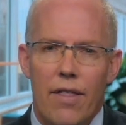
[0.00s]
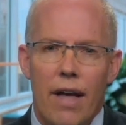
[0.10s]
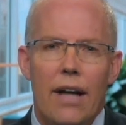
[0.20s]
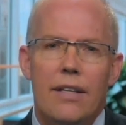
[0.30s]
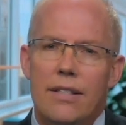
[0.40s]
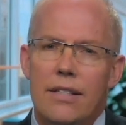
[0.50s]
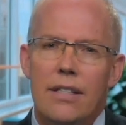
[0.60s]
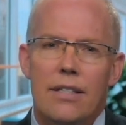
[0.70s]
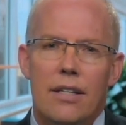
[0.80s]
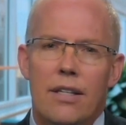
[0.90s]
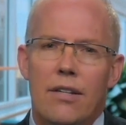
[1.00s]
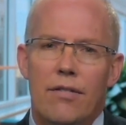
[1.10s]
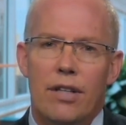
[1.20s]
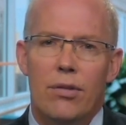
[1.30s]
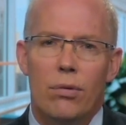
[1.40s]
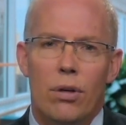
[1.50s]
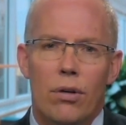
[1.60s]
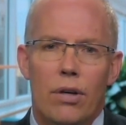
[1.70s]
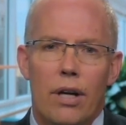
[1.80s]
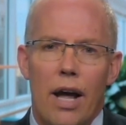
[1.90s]
that deceased
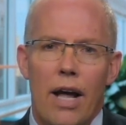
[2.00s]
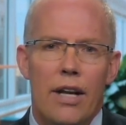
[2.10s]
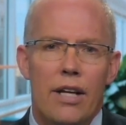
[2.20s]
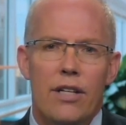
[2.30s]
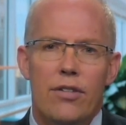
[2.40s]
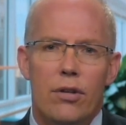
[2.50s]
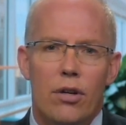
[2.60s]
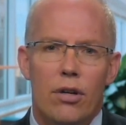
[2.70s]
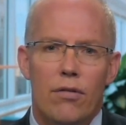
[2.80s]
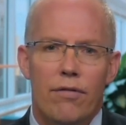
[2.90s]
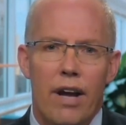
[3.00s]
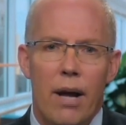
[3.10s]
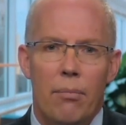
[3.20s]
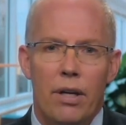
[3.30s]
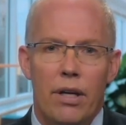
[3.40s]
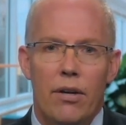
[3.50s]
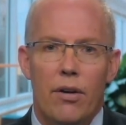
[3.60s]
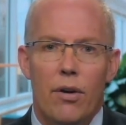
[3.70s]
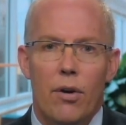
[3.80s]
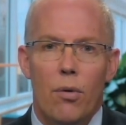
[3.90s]
individual and his or her family
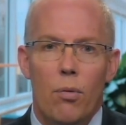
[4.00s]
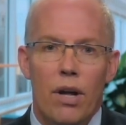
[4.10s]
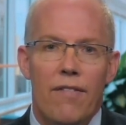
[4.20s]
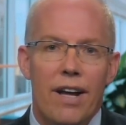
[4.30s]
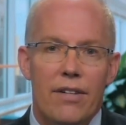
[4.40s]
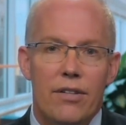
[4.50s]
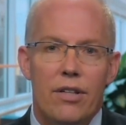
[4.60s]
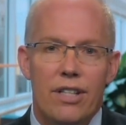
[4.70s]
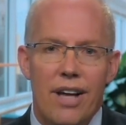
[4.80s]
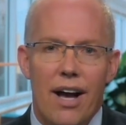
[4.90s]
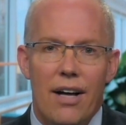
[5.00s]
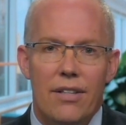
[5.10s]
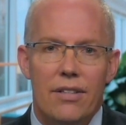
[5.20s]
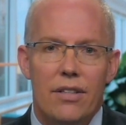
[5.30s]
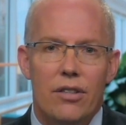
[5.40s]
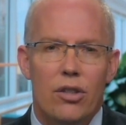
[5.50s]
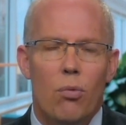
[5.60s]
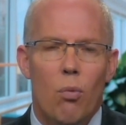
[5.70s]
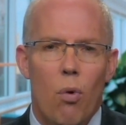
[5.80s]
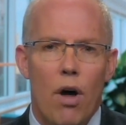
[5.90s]
would have answered yes to
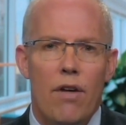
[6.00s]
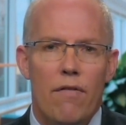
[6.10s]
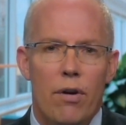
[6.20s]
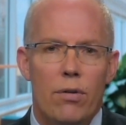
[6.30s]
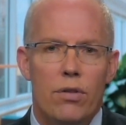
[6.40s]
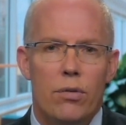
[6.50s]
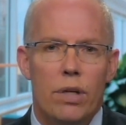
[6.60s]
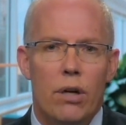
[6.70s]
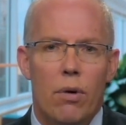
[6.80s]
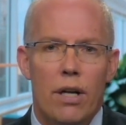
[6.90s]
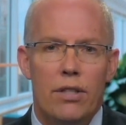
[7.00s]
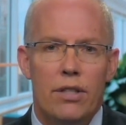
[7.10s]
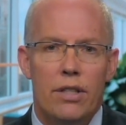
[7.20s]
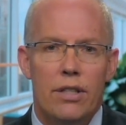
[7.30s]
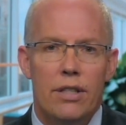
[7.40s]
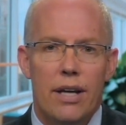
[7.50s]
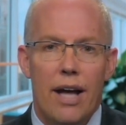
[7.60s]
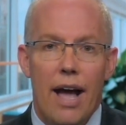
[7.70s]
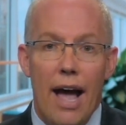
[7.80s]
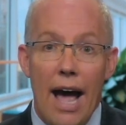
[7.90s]
one of those three questions
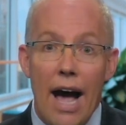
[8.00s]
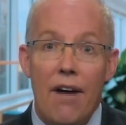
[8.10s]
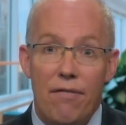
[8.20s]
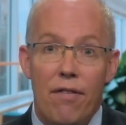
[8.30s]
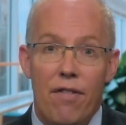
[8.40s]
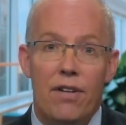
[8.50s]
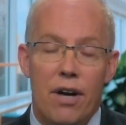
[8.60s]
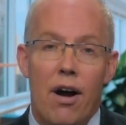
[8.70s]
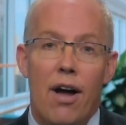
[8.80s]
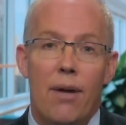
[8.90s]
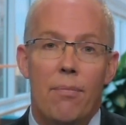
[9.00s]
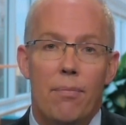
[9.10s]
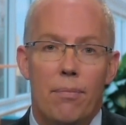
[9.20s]
half of the time.